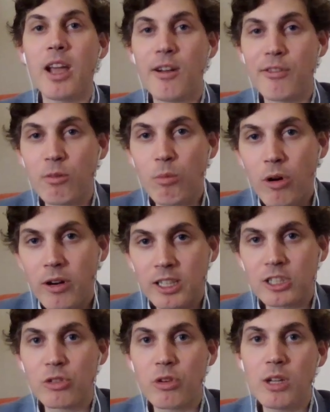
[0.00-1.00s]
ever more
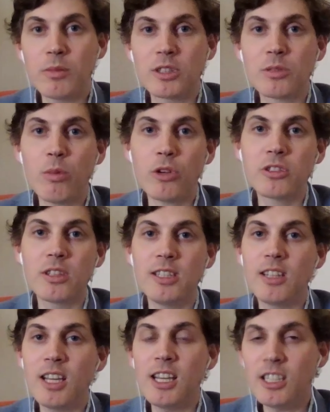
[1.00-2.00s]
extreme. It's mostly
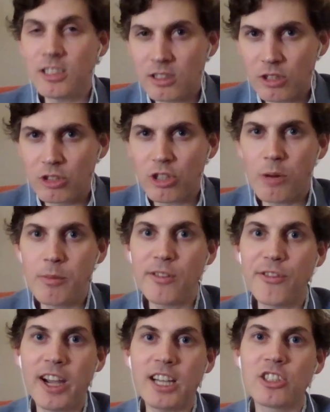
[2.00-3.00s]
the Eastern German
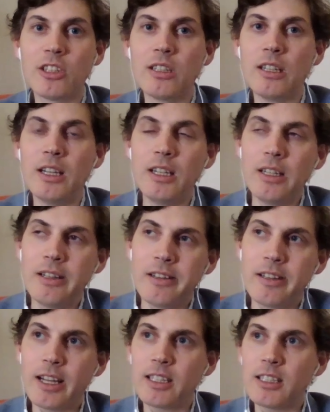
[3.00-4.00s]
faction
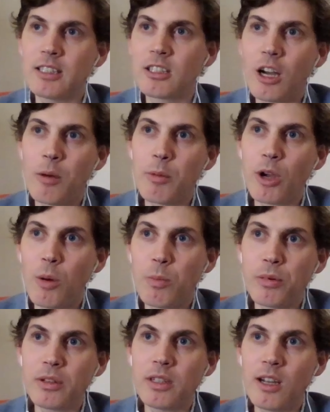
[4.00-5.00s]
that is coming
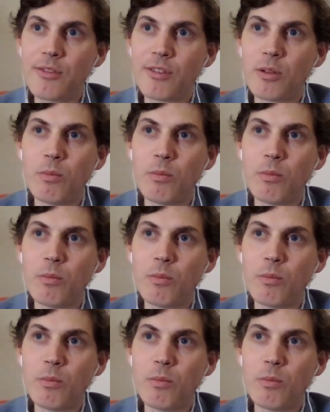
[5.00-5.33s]
up with ever